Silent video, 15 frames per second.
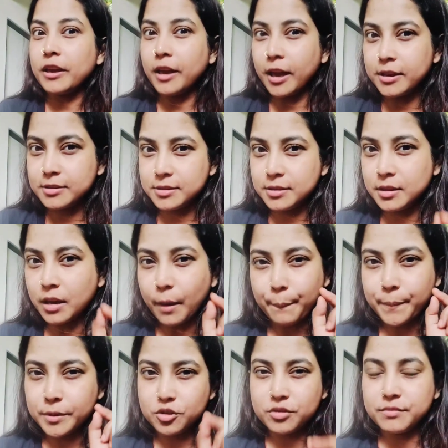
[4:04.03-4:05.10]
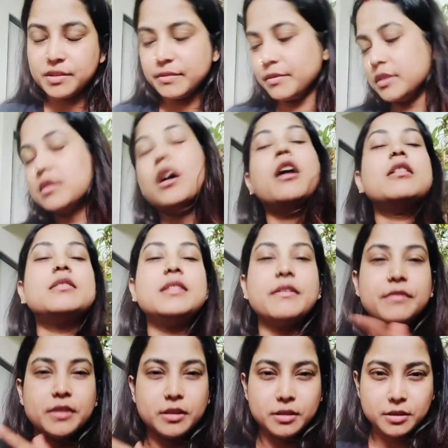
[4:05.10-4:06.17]
I see a pinch of difference, I'll
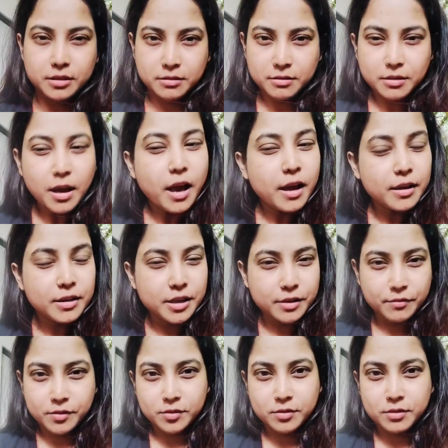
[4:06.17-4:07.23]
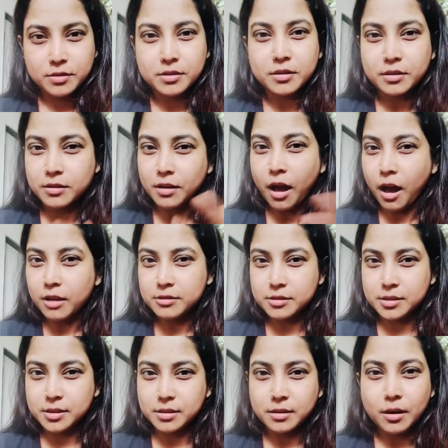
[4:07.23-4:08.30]
definitely give it the
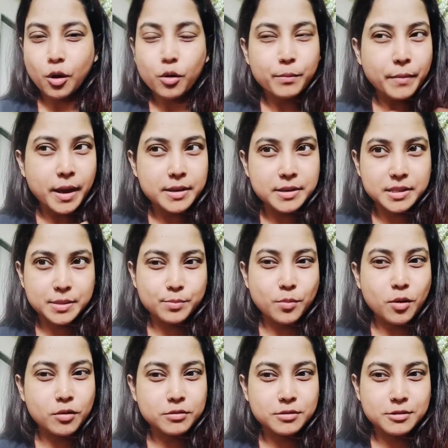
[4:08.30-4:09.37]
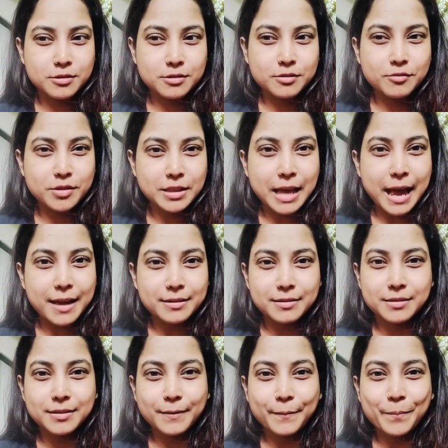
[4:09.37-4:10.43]
answer or my response with that.
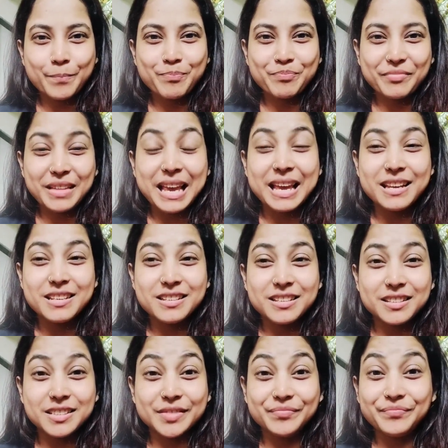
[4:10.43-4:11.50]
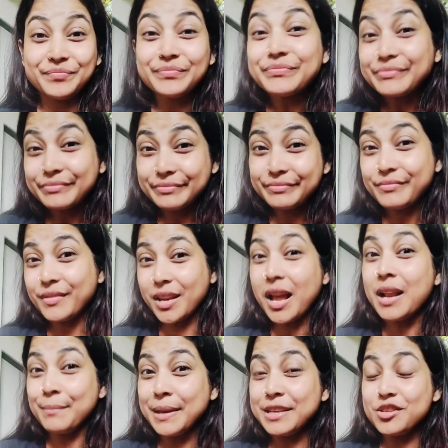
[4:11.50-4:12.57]
And I'll
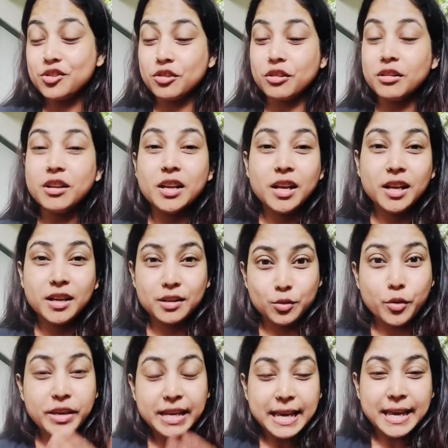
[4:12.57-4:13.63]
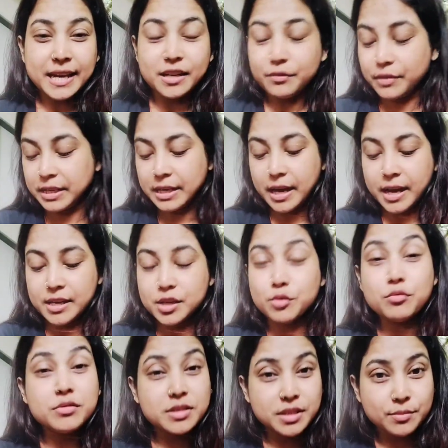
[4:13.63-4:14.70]
make sure going ahead when I
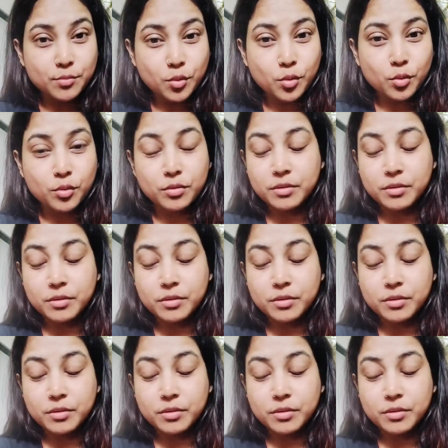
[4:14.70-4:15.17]
use it more,